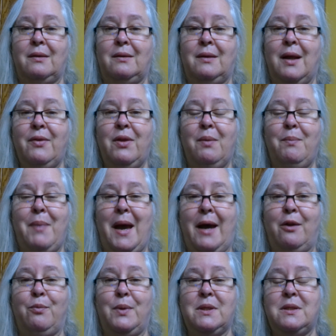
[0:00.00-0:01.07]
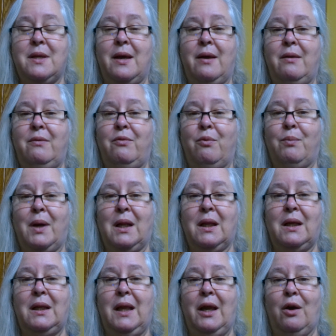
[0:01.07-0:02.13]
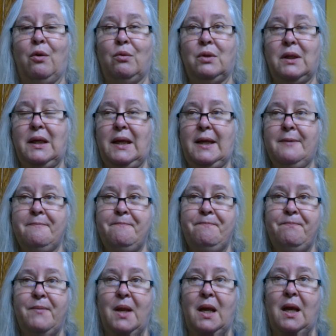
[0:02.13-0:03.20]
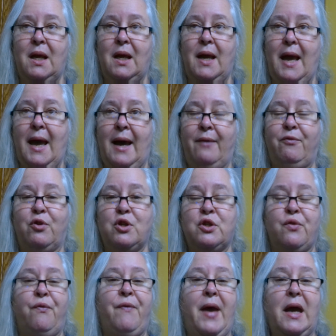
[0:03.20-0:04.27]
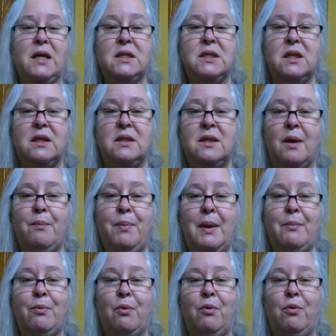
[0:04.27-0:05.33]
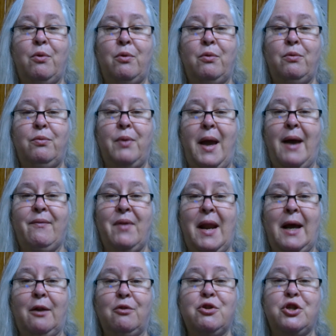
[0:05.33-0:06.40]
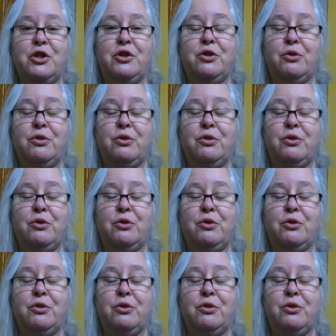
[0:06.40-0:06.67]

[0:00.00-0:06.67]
nothing bad to be said for mullein. The only adverse effects that some people who have an allergy